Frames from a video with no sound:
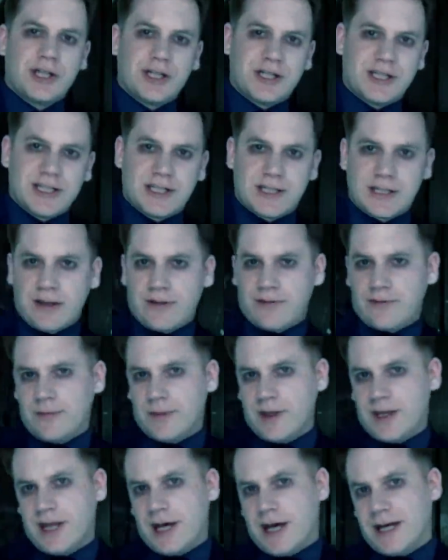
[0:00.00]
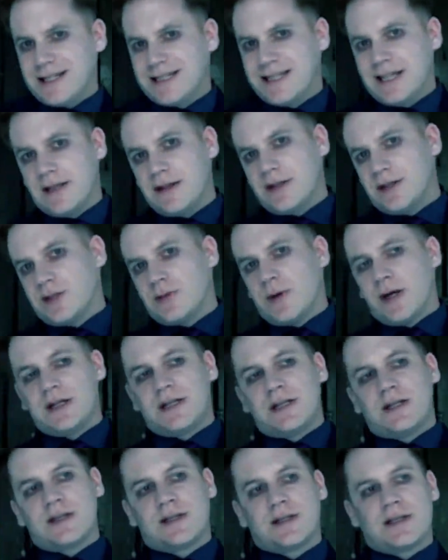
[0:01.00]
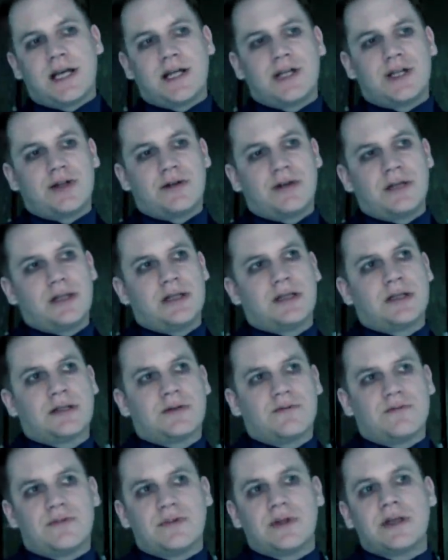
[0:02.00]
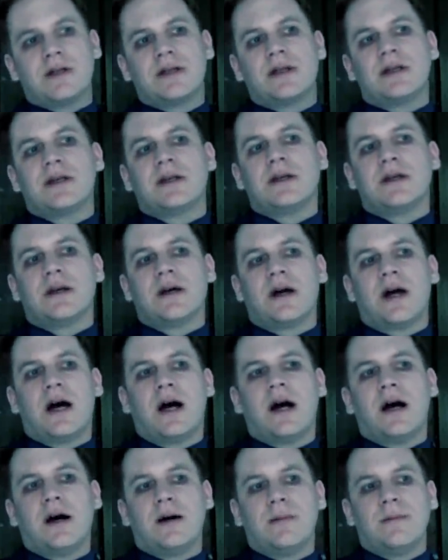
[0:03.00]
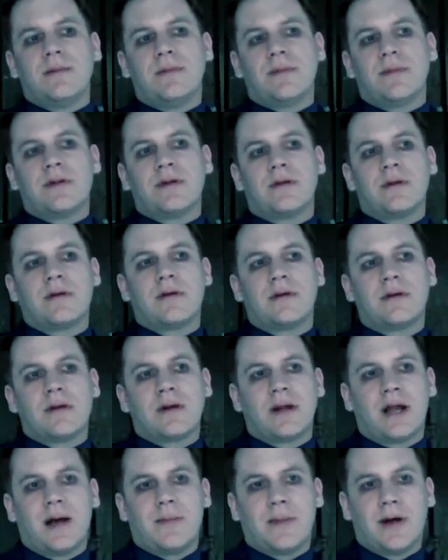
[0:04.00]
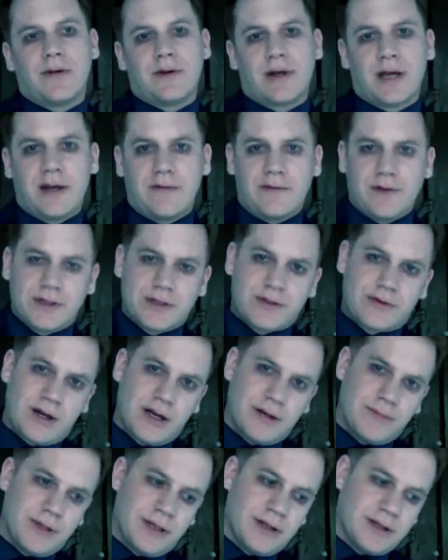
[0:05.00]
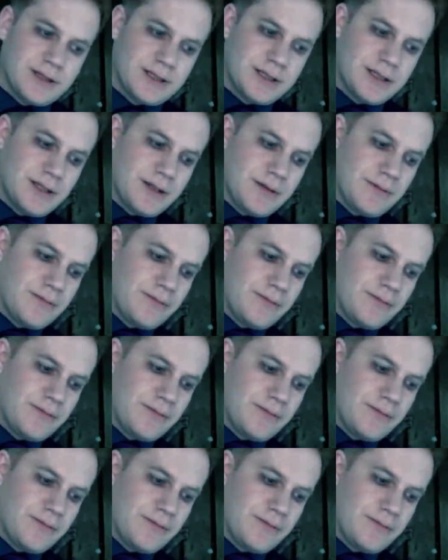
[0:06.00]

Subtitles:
existing from the 19th and 20th centuries really harmed Clan Malkavian's credibility.